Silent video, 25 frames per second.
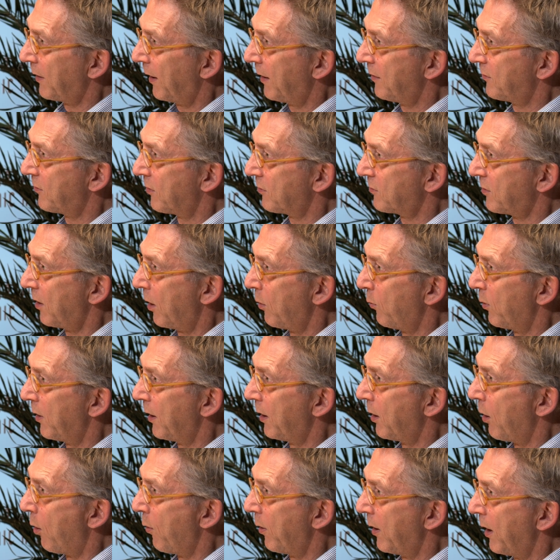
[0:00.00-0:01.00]
age is
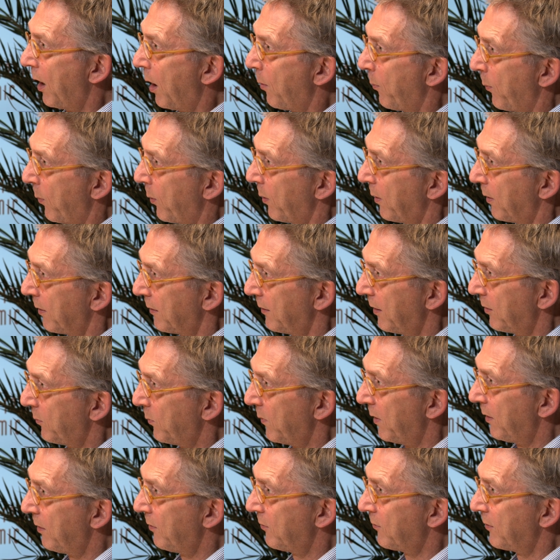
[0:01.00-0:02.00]
slowly going up,
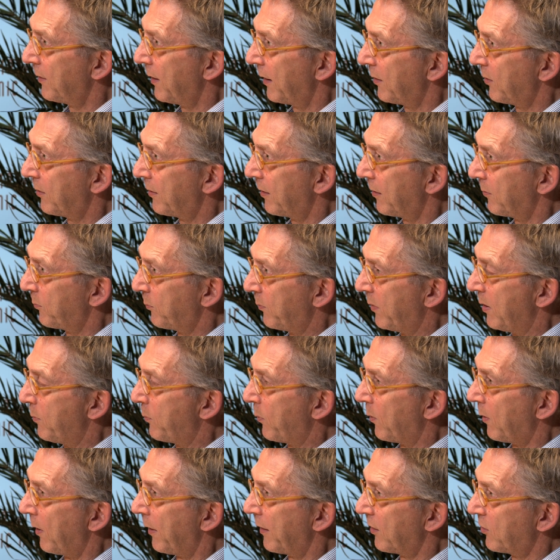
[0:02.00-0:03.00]
that means that
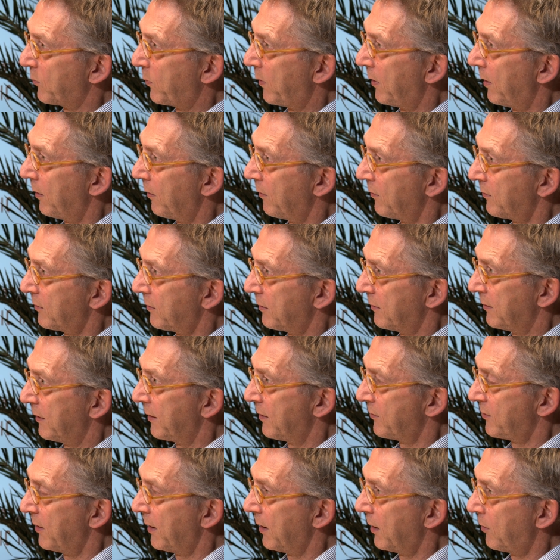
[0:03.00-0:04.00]
people experience
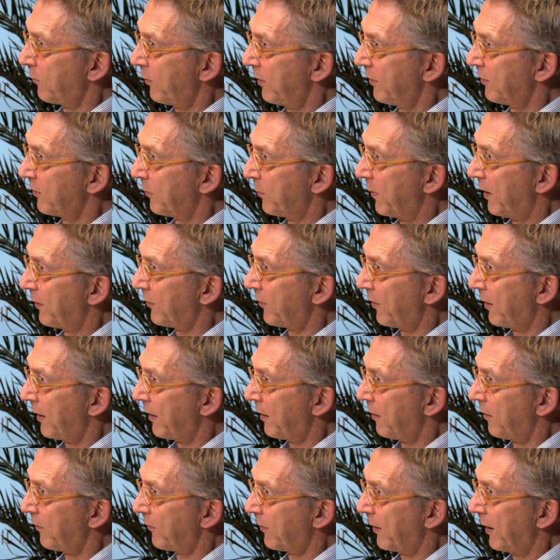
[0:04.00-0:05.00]
this increase in mental
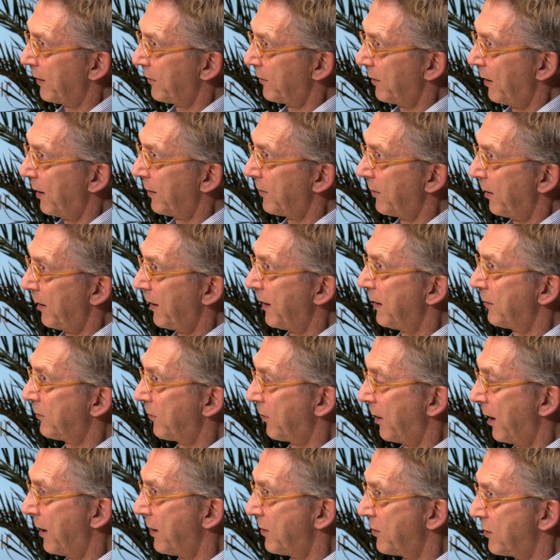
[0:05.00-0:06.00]
health at a
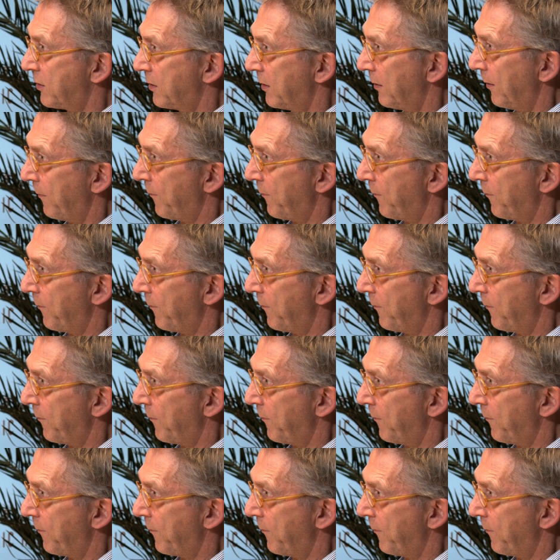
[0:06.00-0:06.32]
later age.